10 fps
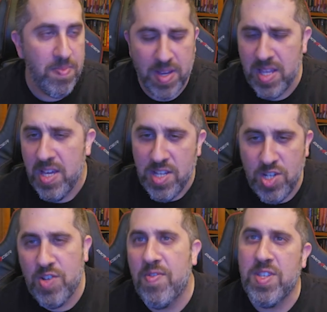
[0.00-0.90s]
But
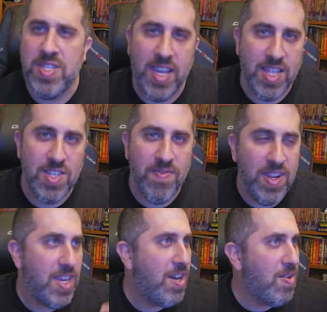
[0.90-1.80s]
just for the sake of this
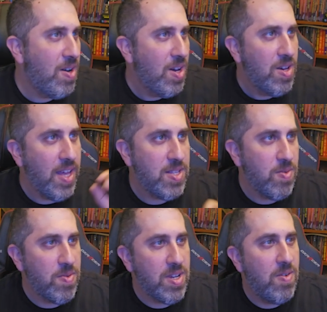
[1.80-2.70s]
video, that's
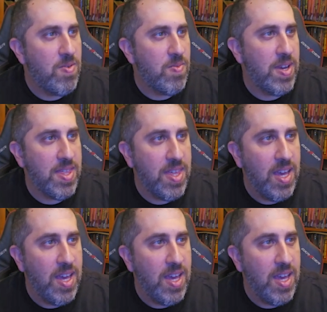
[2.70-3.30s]
what we're going with.